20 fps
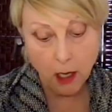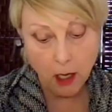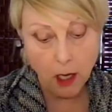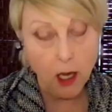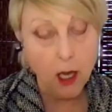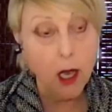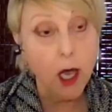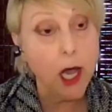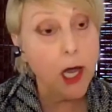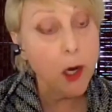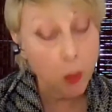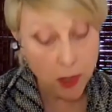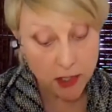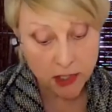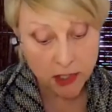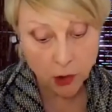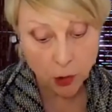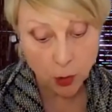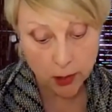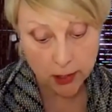I
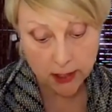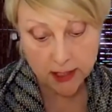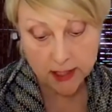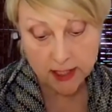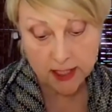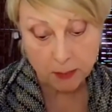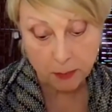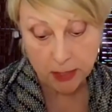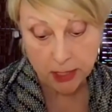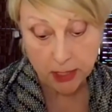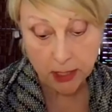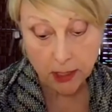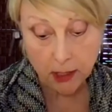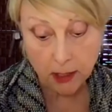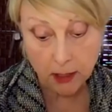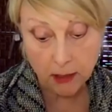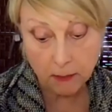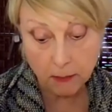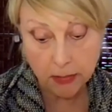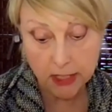wasn't going to speak
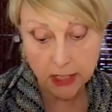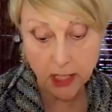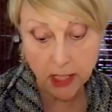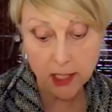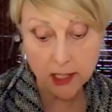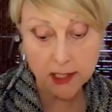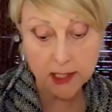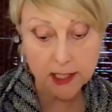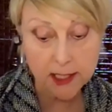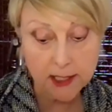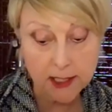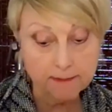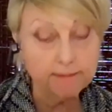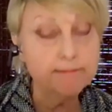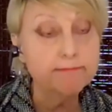because